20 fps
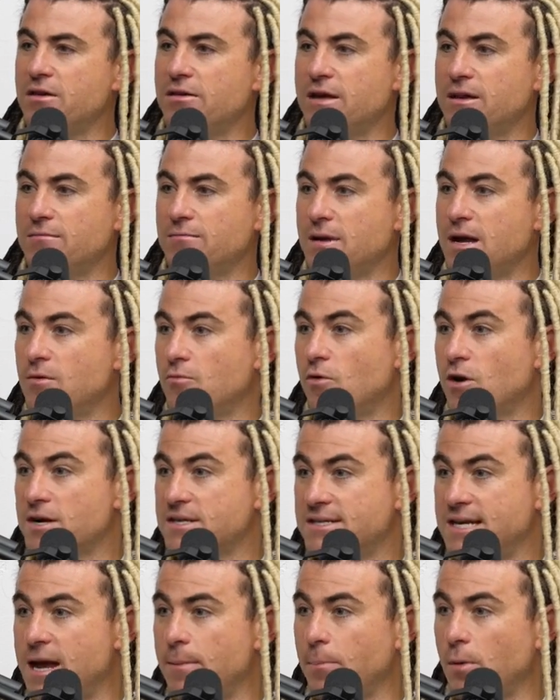They want a
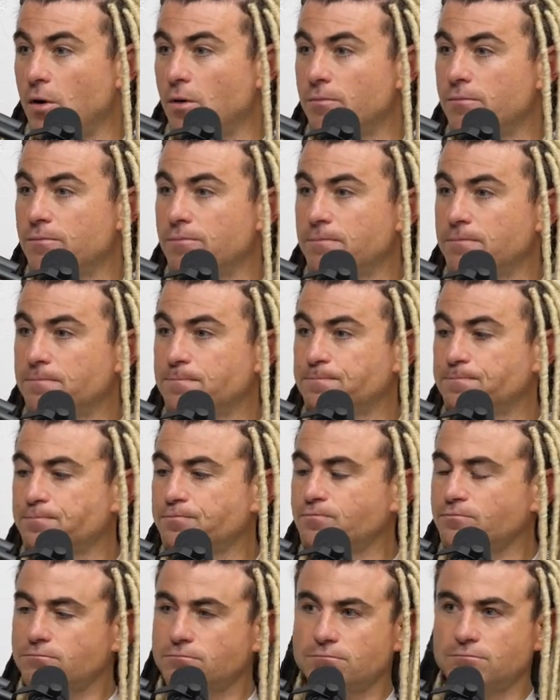sample.
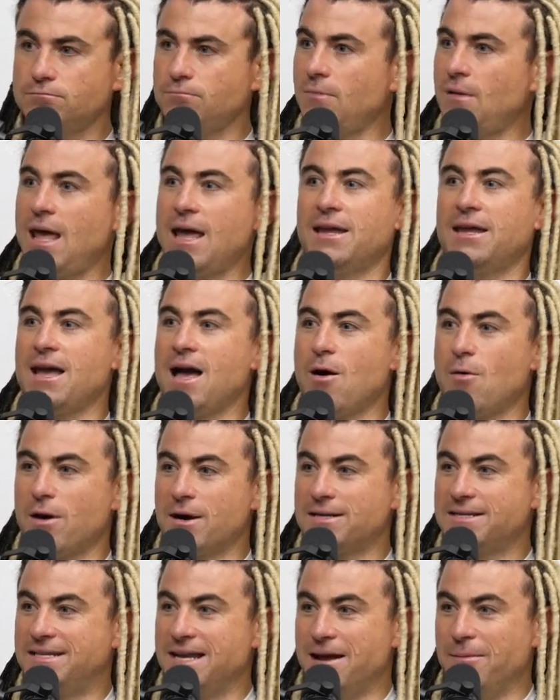Heck yeah, I want a
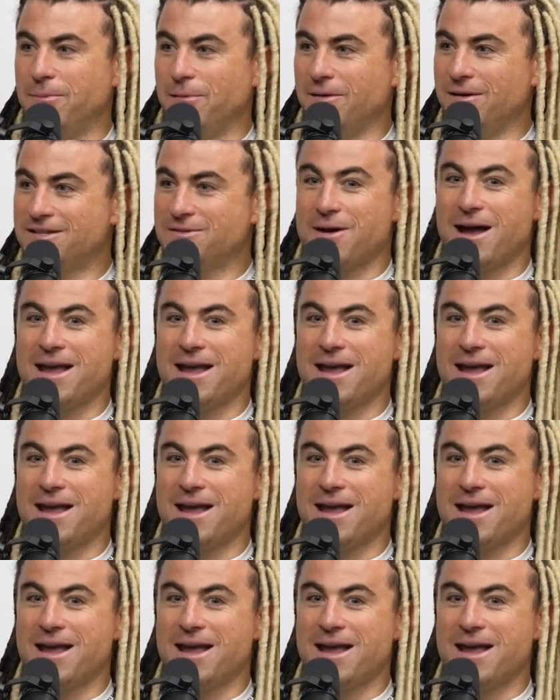sample. That's why I